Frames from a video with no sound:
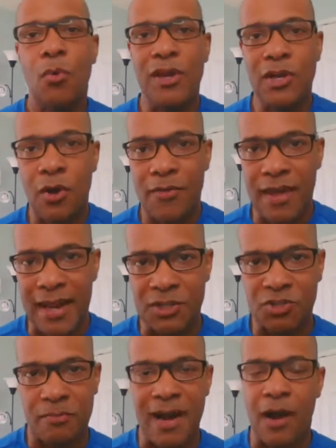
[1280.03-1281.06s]
We go that
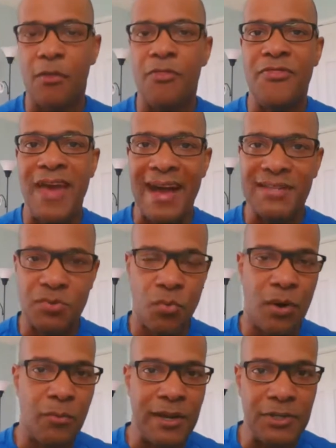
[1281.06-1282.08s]
extra mile. That's what